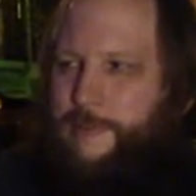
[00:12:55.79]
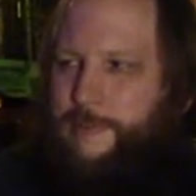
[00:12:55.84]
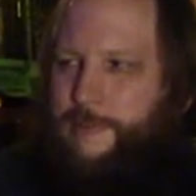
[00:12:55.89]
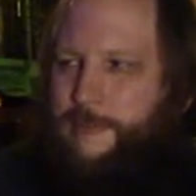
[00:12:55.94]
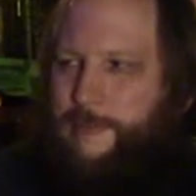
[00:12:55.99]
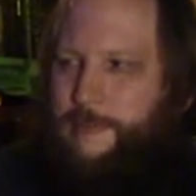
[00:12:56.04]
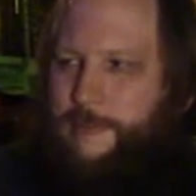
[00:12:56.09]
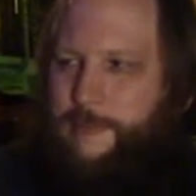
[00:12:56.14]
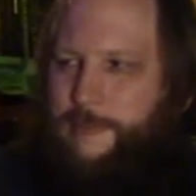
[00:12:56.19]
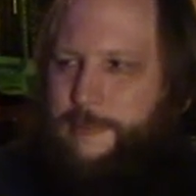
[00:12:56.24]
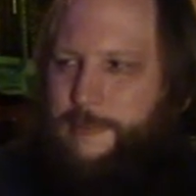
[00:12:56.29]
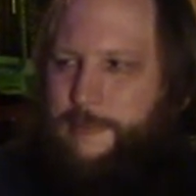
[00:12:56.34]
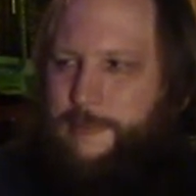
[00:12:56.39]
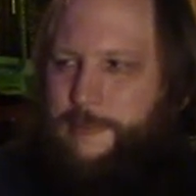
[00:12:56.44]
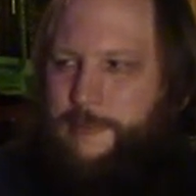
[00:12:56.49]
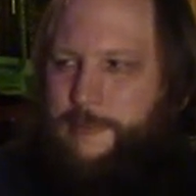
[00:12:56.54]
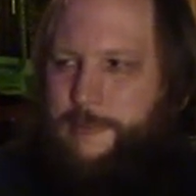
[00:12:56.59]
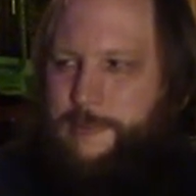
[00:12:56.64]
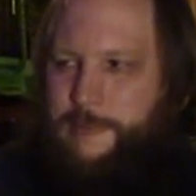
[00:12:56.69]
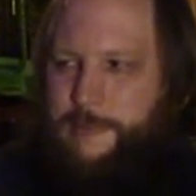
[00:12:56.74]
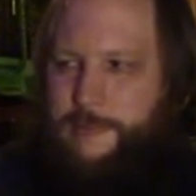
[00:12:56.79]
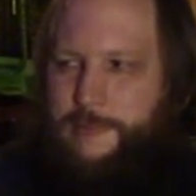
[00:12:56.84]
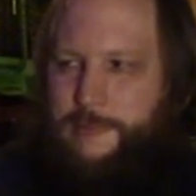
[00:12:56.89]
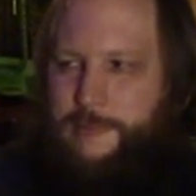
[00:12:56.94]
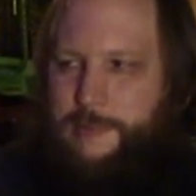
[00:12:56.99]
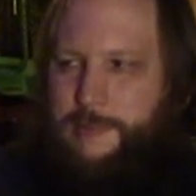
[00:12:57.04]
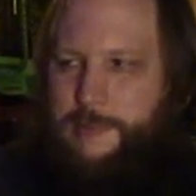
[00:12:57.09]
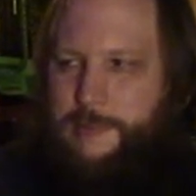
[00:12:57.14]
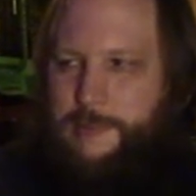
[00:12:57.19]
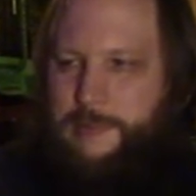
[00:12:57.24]

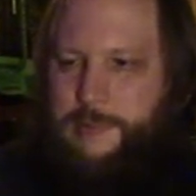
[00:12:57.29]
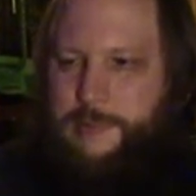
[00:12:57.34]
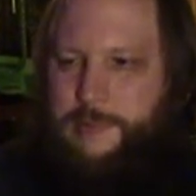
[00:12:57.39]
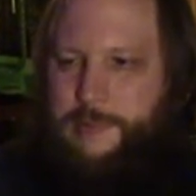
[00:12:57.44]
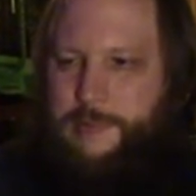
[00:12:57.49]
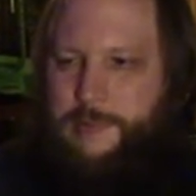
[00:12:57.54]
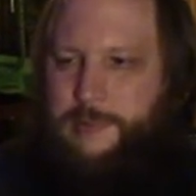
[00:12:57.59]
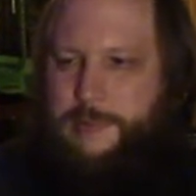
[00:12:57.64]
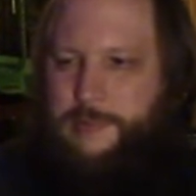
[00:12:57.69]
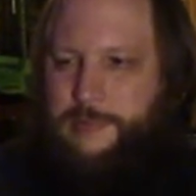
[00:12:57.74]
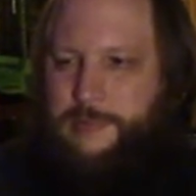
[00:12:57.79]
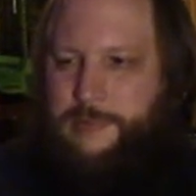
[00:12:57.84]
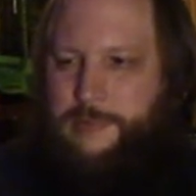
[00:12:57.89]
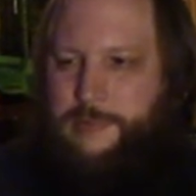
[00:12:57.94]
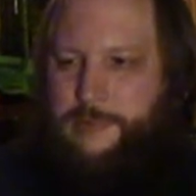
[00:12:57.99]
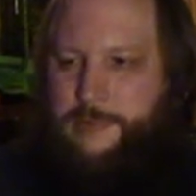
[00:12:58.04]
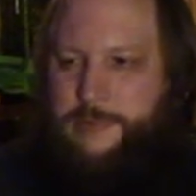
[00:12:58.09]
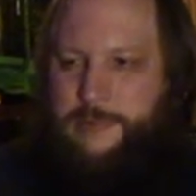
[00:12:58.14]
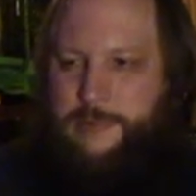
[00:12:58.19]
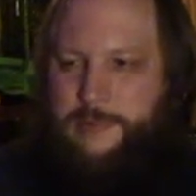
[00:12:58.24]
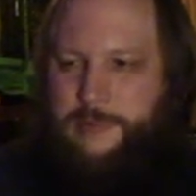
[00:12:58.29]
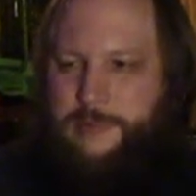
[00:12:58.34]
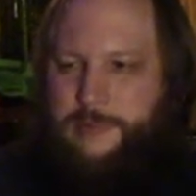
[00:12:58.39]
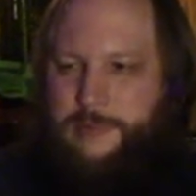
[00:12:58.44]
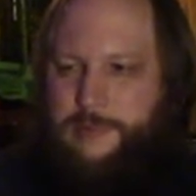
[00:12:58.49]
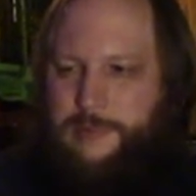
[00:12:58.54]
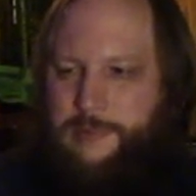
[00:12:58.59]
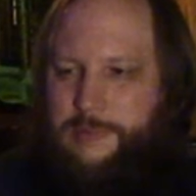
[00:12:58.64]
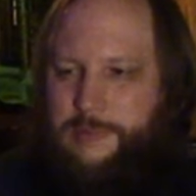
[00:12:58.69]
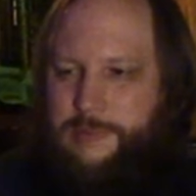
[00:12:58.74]

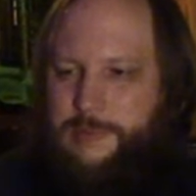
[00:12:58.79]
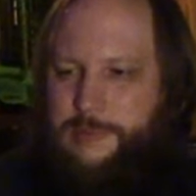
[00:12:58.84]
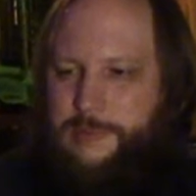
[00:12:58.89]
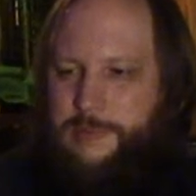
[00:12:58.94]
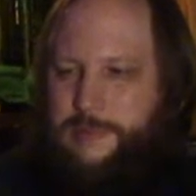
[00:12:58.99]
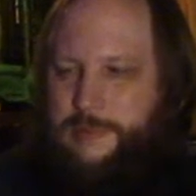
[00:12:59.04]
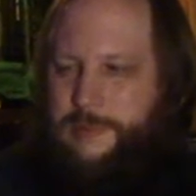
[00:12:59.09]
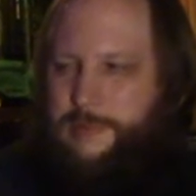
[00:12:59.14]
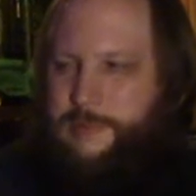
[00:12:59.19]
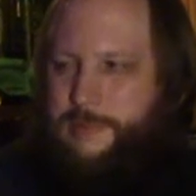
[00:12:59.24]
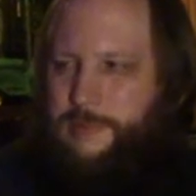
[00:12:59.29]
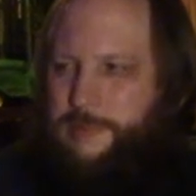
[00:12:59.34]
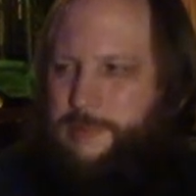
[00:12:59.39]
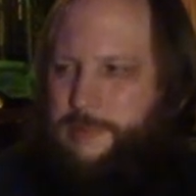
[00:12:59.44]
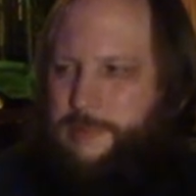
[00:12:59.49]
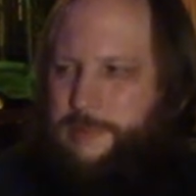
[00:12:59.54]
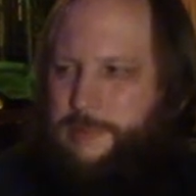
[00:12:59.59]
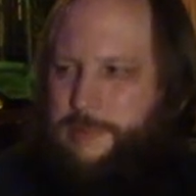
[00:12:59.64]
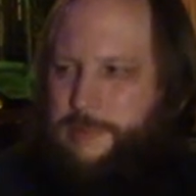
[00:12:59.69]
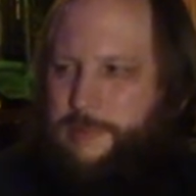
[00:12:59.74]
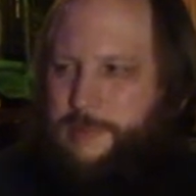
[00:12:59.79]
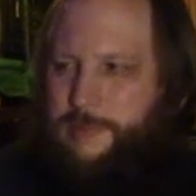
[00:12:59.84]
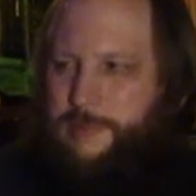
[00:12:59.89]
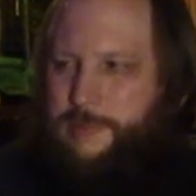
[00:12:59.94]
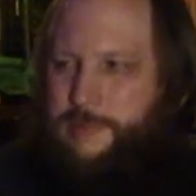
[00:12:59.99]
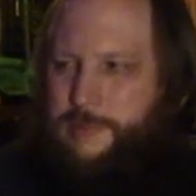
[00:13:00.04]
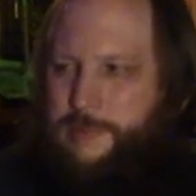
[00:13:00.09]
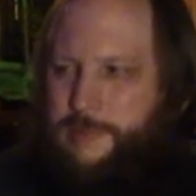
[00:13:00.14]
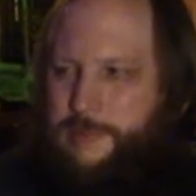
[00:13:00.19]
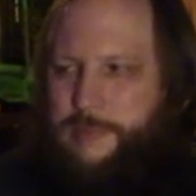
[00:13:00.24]

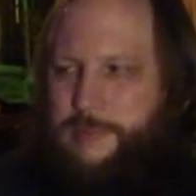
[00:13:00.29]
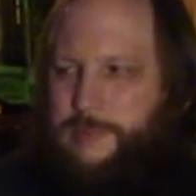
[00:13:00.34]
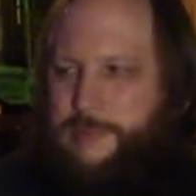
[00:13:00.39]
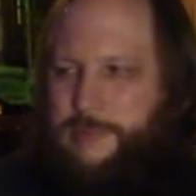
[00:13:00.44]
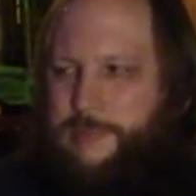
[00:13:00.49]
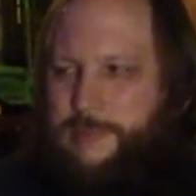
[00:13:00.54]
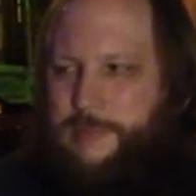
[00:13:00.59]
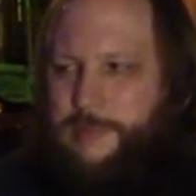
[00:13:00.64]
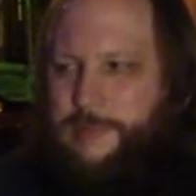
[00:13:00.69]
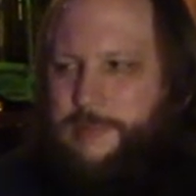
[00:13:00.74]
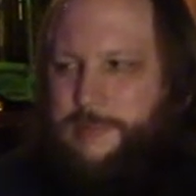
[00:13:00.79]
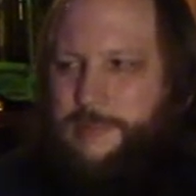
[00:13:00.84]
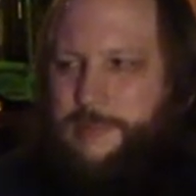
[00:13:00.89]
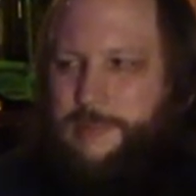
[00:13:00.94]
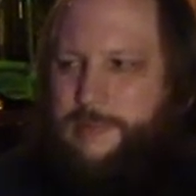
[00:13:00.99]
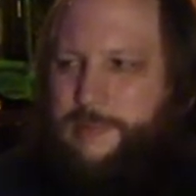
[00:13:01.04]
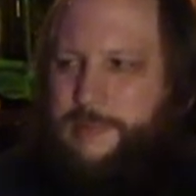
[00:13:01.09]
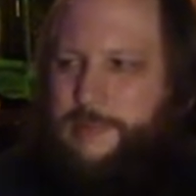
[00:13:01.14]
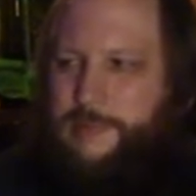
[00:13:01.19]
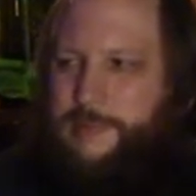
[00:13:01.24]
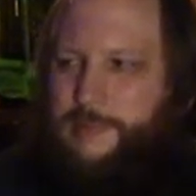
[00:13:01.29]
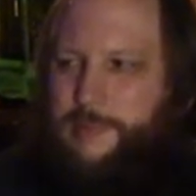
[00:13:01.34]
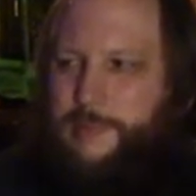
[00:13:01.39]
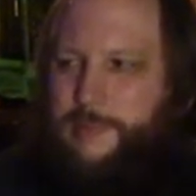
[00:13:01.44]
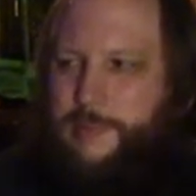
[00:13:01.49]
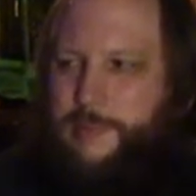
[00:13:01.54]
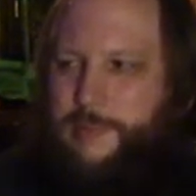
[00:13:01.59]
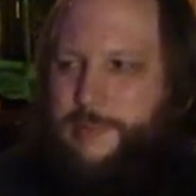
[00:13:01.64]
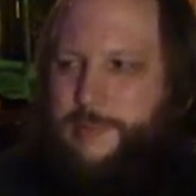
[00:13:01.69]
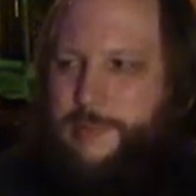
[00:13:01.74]

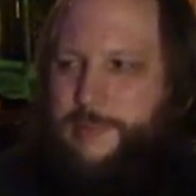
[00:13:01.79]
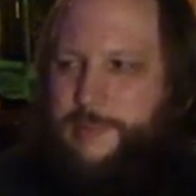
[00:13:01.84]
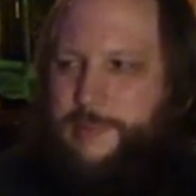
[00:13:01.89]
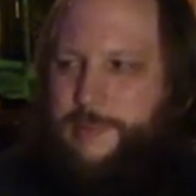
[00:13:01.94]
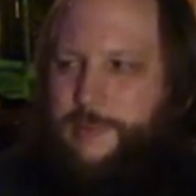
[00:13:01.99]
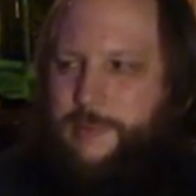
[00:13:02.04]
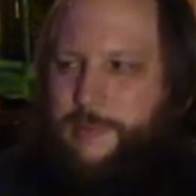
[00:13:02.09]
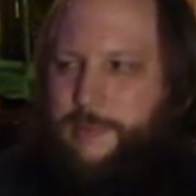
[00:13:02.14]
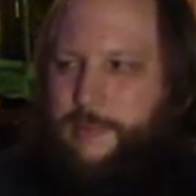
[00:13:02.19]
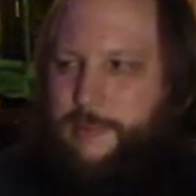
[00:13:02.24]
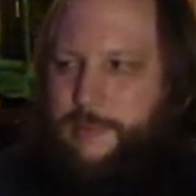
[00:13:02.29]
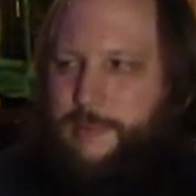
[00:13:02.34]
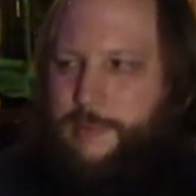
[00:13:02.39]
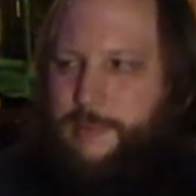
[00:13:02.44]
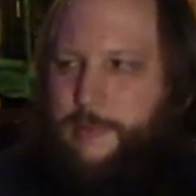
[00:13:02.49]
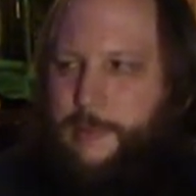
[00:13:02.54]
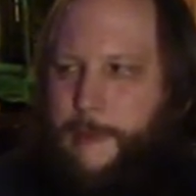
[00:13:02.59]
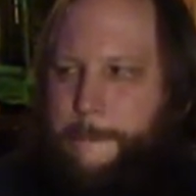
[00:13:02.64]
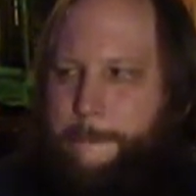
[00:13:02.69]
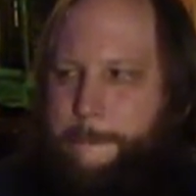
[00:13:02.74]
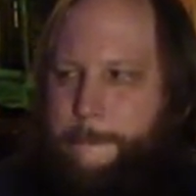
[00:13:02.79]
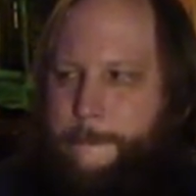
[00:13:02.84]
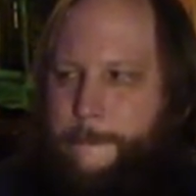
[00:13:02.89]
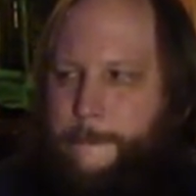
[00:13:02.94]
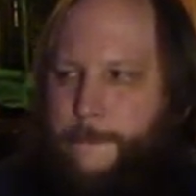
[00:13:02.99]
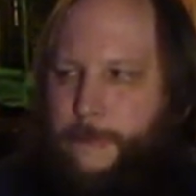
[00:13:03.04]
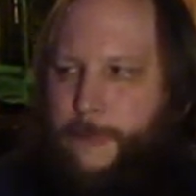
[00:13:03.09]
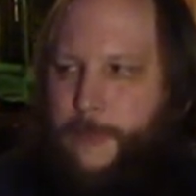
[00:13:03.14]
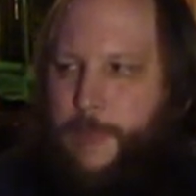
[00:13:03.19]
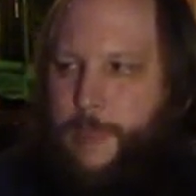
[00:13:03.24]

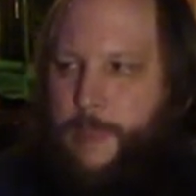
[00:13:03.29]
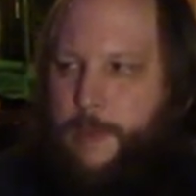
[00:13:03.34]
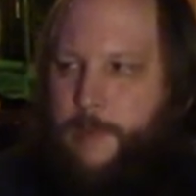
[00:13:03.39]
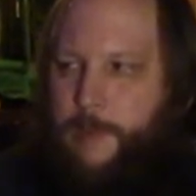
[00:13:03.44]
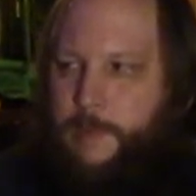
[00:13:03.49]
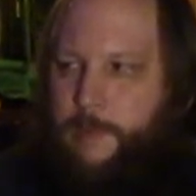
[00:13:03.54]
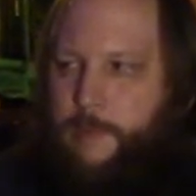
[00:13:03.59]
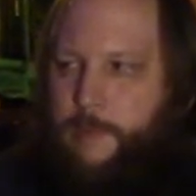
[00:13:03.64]
[no speech]